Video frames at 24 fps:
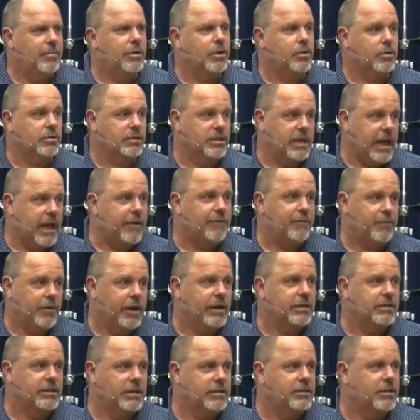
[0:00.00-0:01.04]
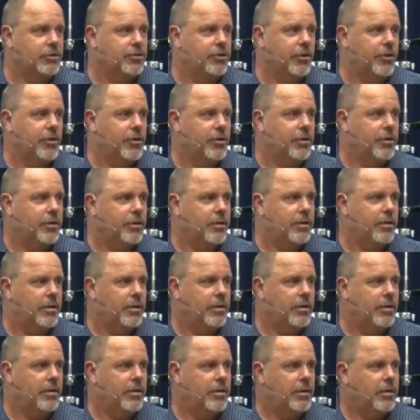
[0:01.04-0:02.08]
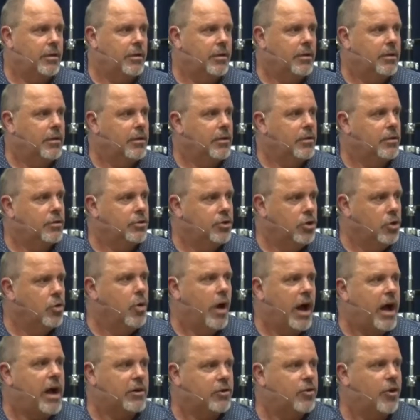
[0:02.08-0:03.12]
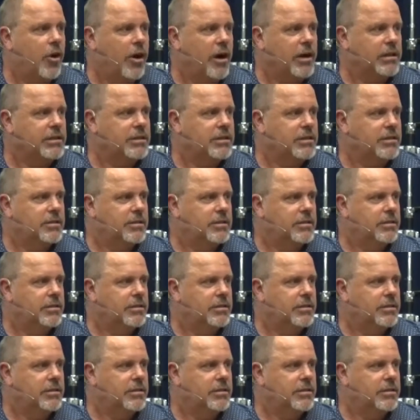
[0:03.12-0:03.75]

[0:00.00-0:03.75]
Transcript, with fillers: Because that, friends, is the truth. You are Christ.